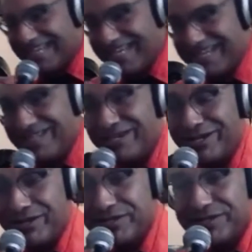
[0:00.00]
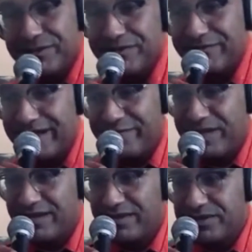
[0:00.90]
And I'll see you at 5
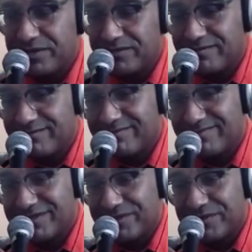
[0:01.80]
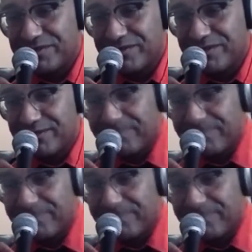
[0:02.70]
p.m. Eastern. Let's do this tomorrow.